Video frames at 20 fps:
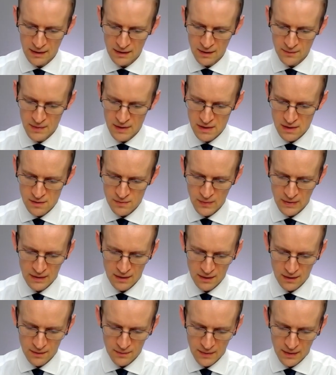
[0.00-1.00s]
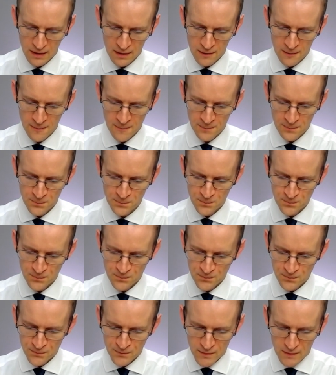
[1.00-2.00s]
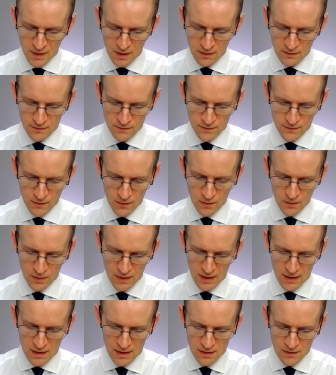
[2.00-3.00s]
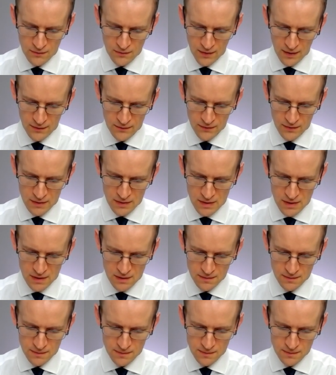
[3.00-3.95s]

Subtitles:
let me just bring that up again for ease of reference.